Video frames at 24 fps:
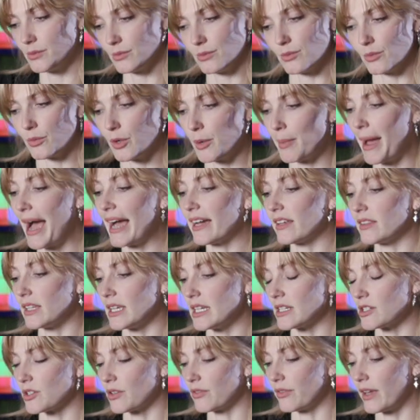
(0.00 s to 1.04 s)
we're back at the
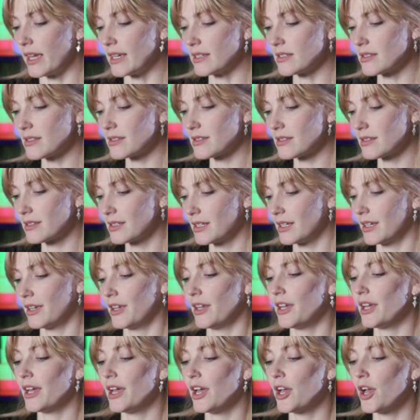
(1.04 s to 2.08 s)
interface.
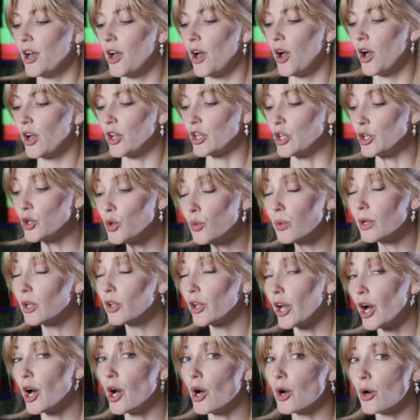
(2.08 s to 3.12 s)
You will
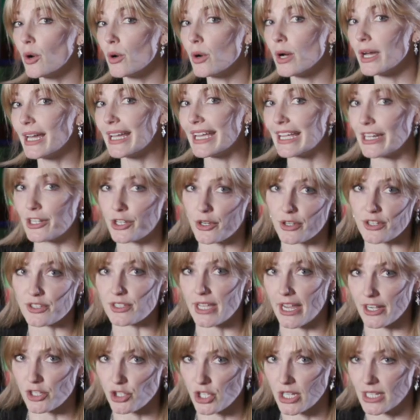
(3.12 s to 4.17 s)
go in your
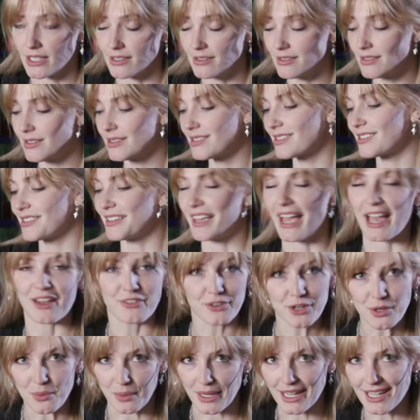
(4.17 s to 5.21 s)
sections
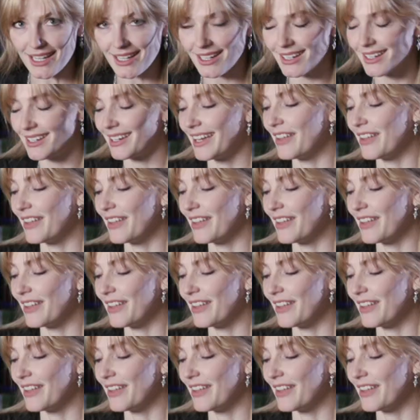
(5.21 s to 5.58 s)
every week,